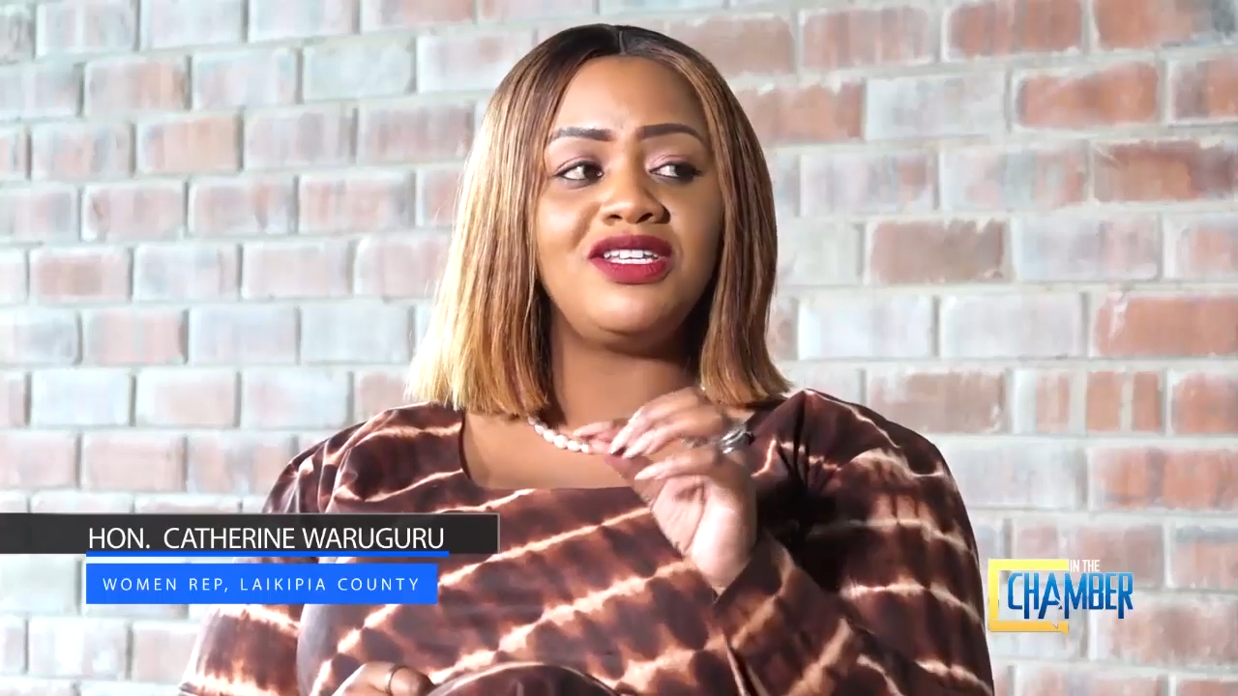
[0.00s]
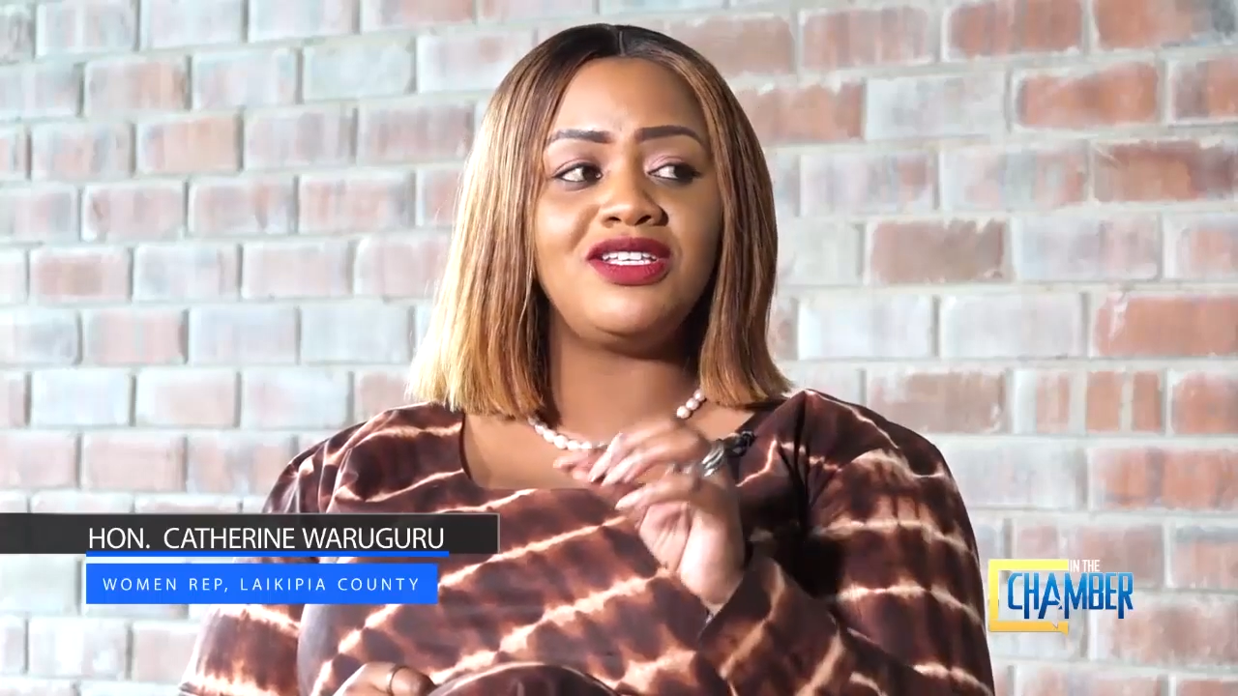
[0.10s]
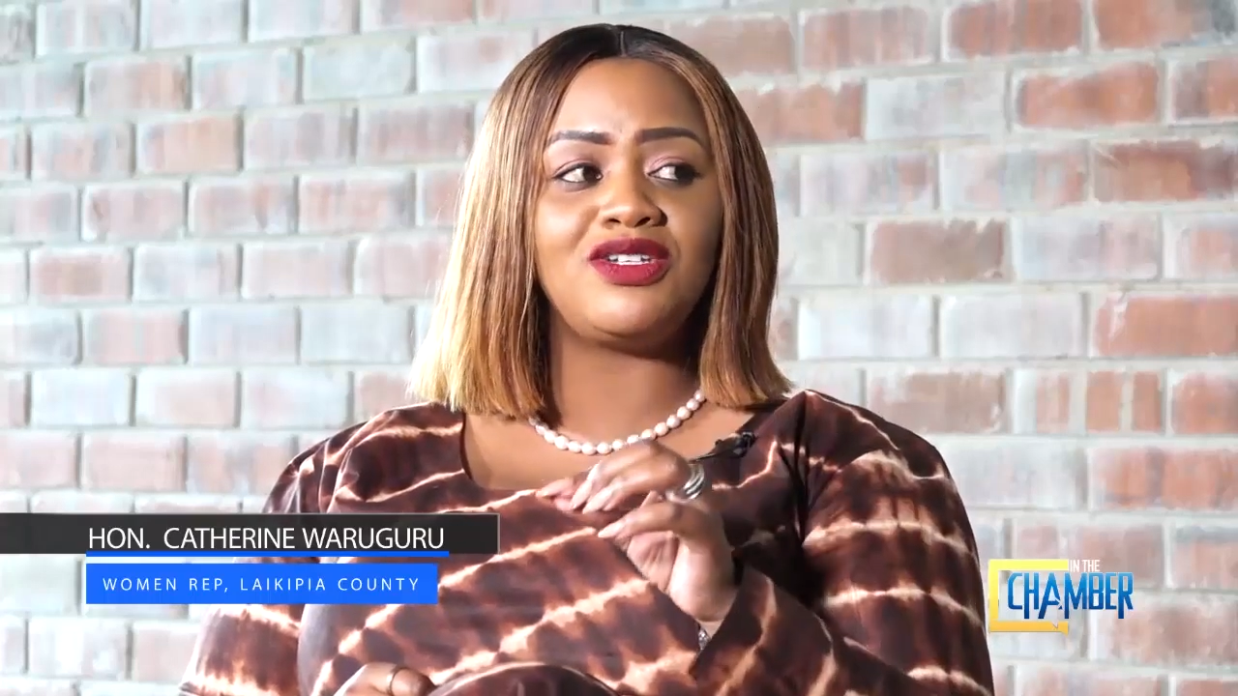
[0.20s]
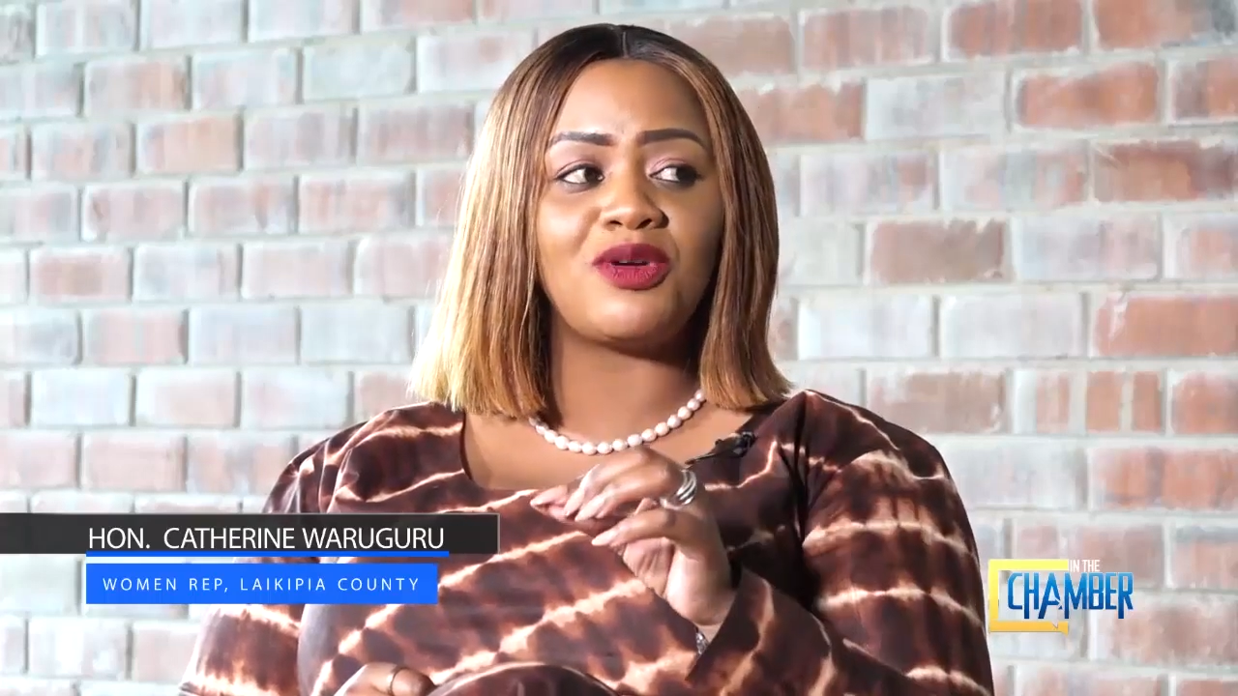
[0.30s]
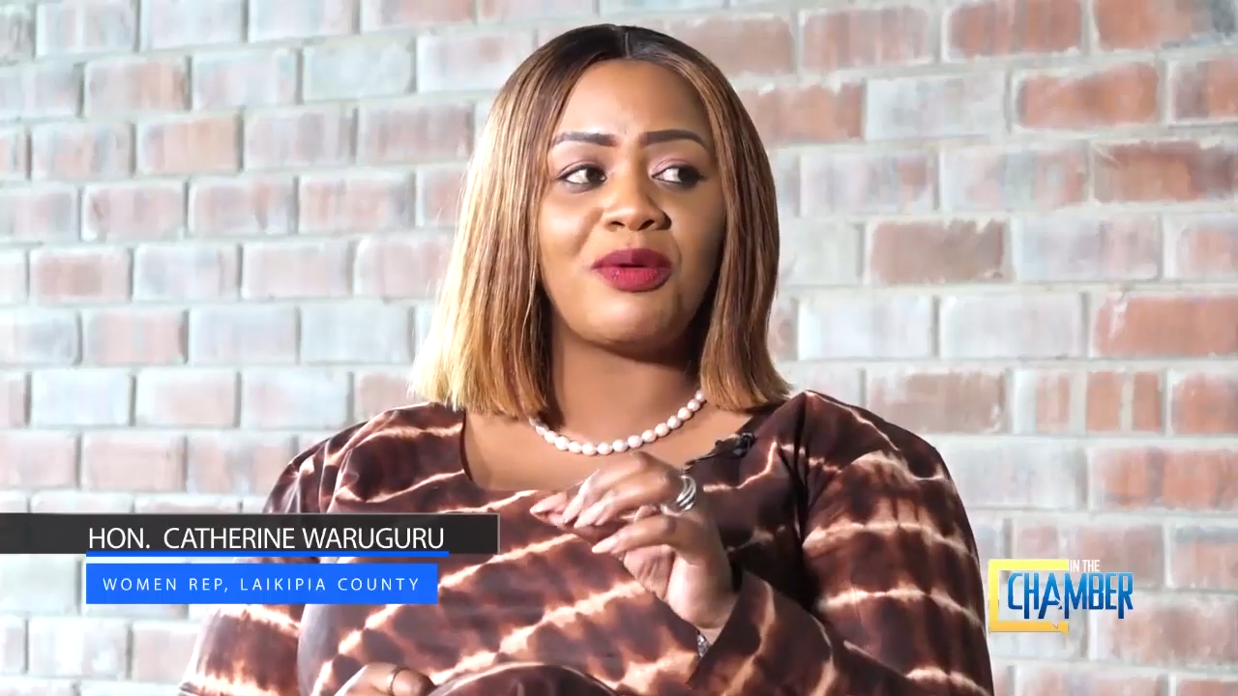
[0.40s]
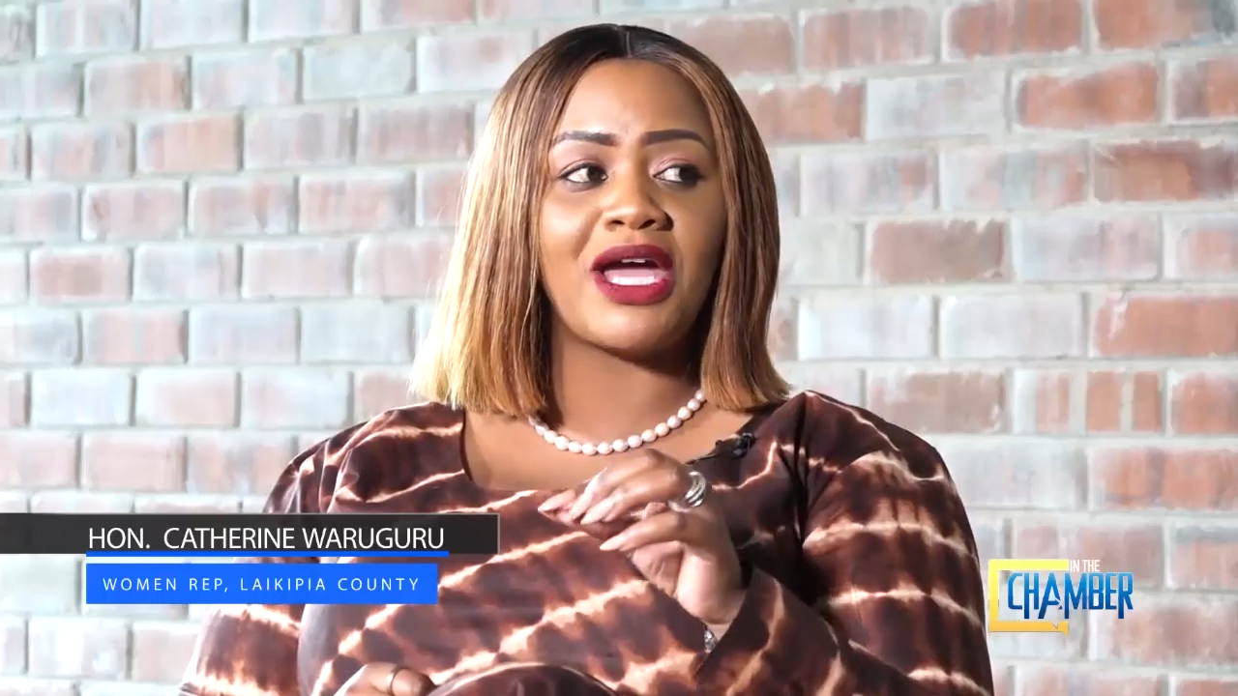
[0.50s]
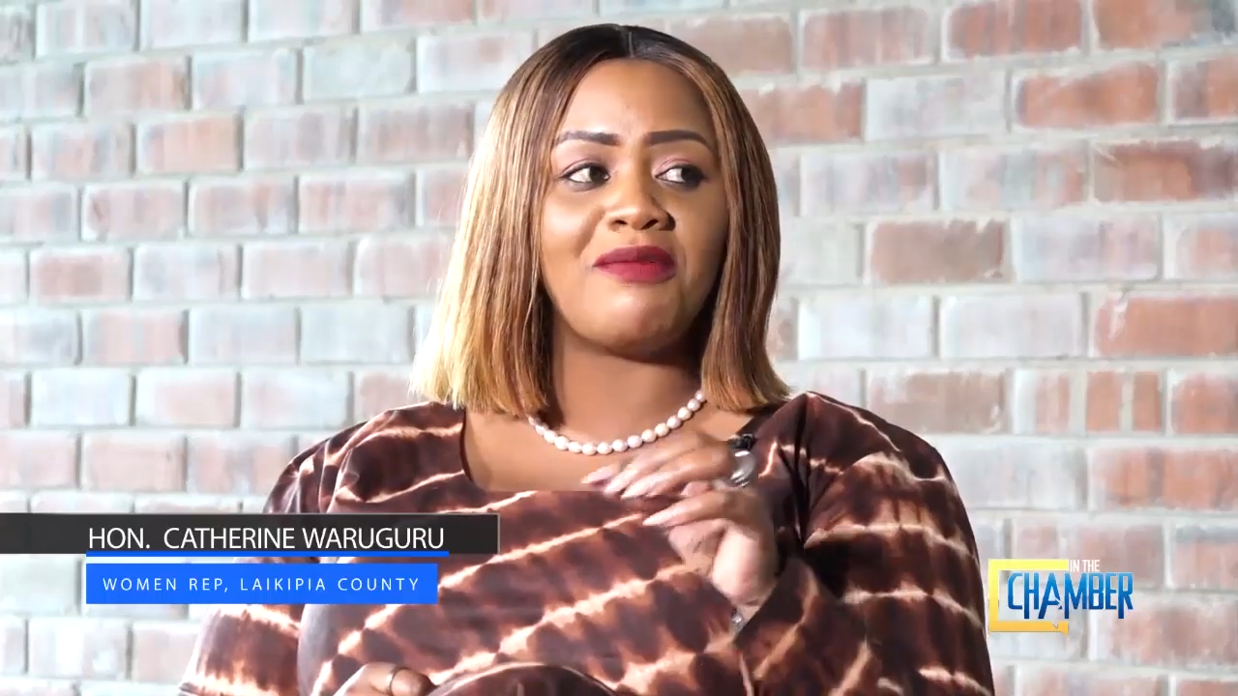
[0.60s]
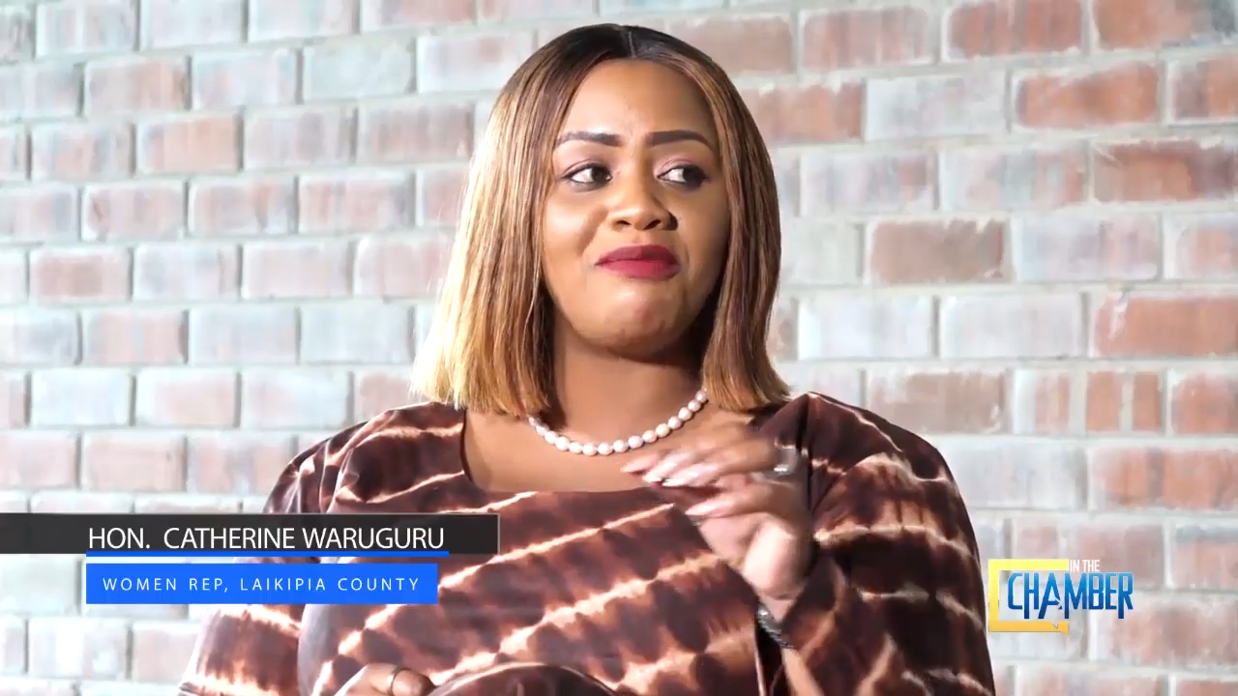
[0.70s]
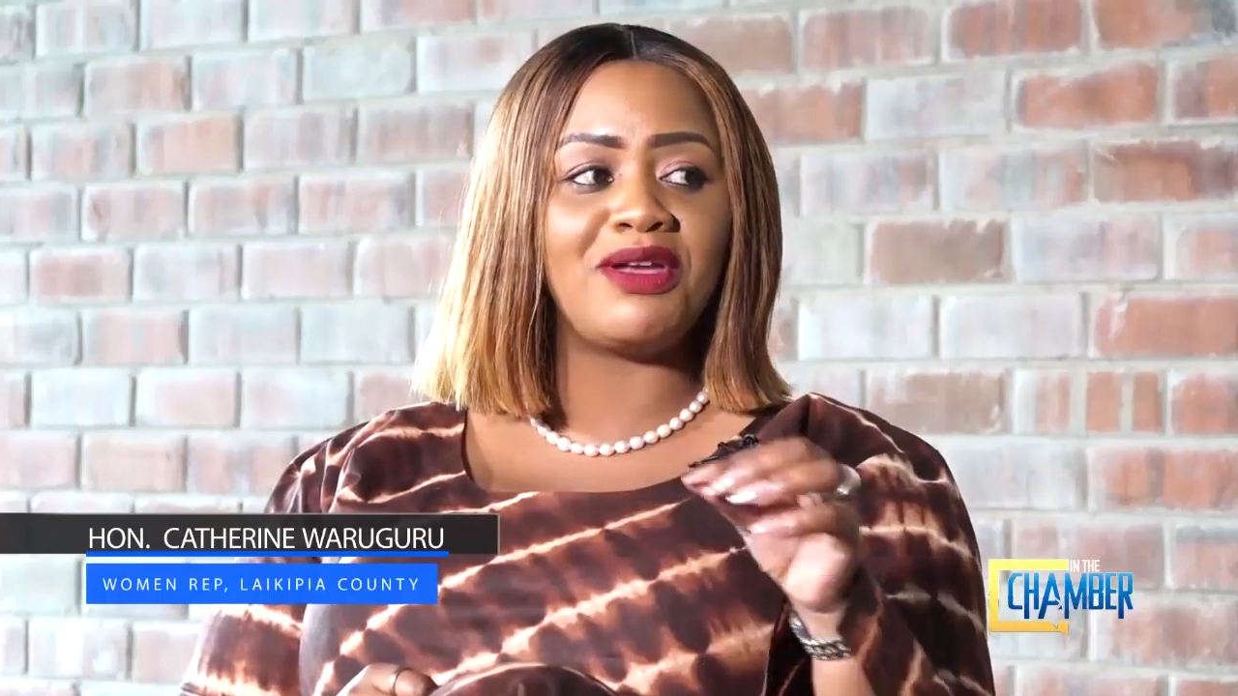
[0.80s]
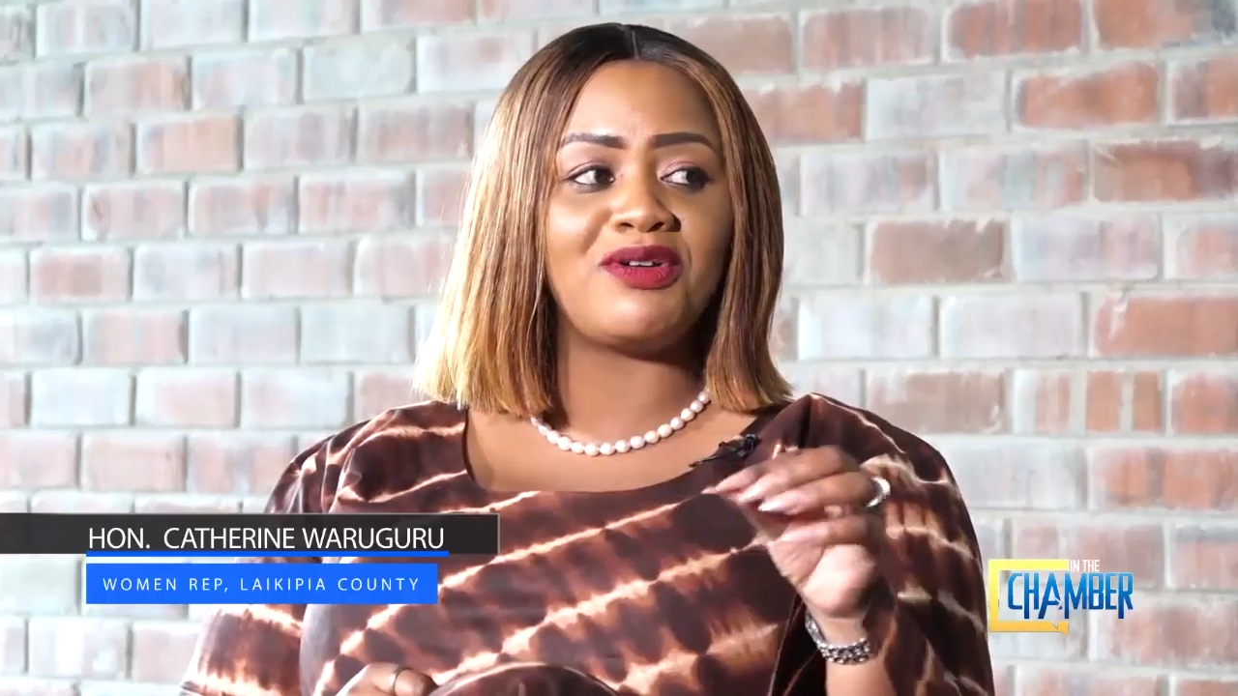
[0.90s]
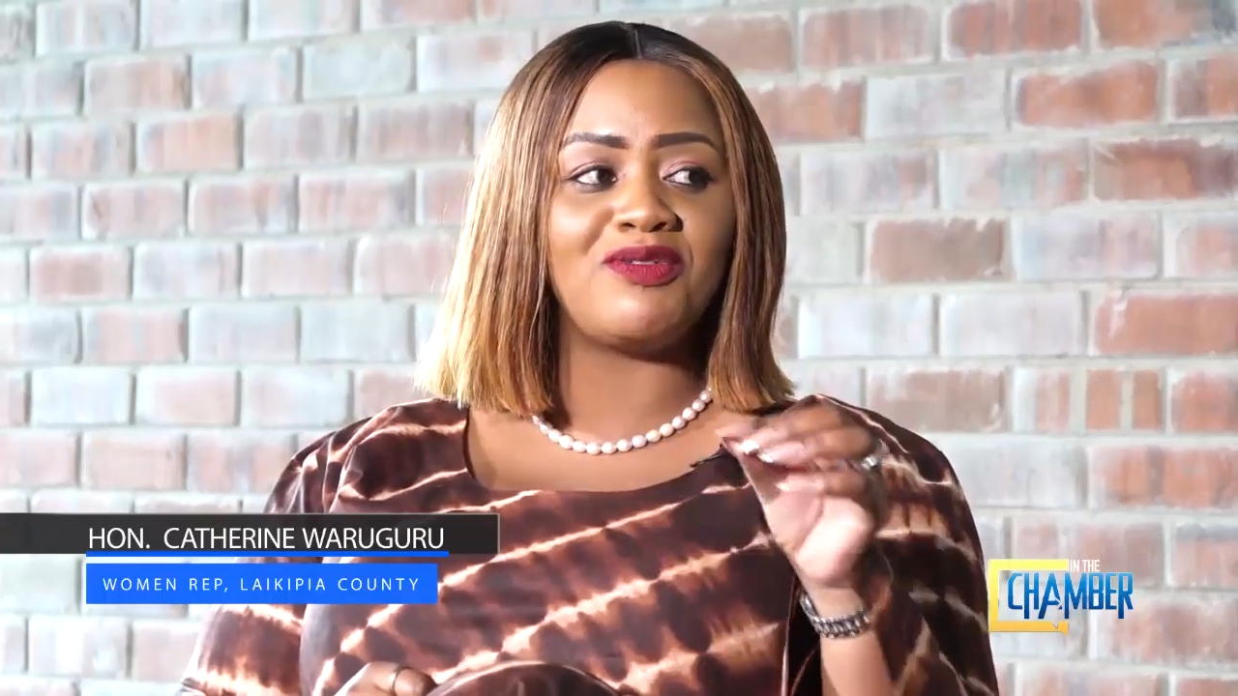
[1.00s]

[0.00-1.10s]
digital pair made